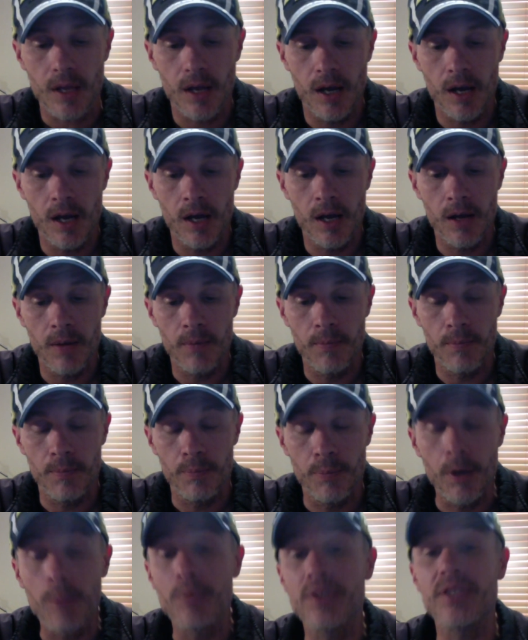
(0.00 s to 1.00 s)

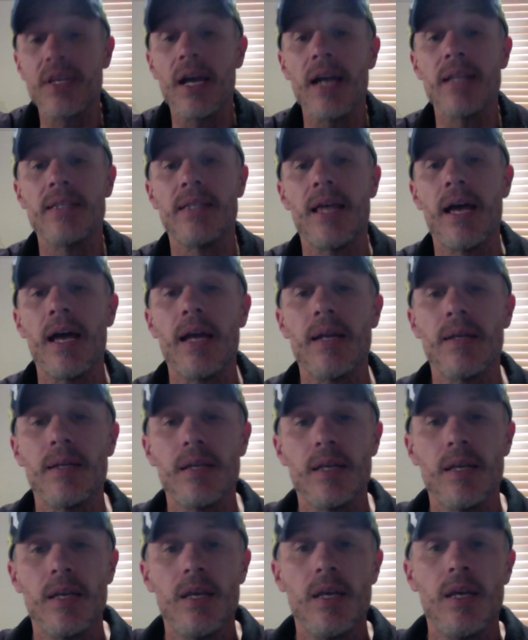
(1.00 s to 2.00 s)
But besides that,
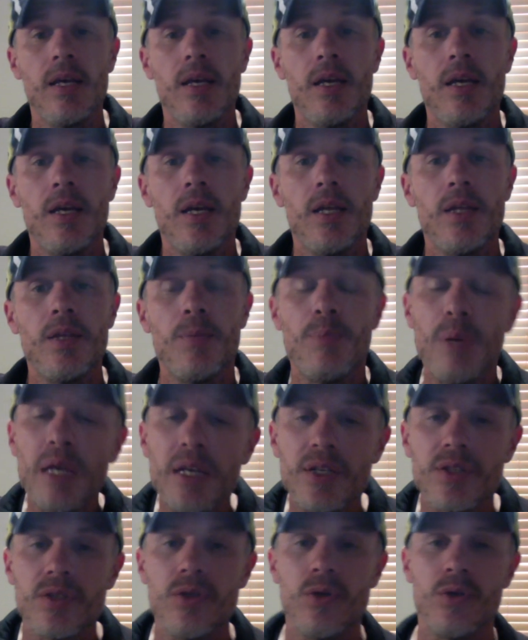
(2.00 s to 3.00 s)
the
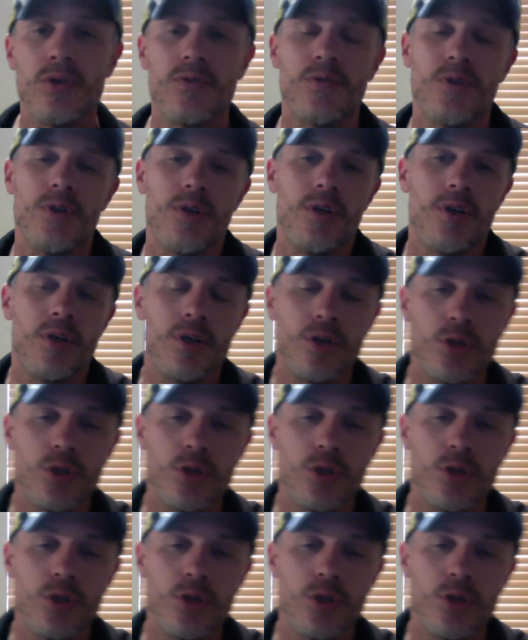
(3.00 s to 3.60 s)
biggest news for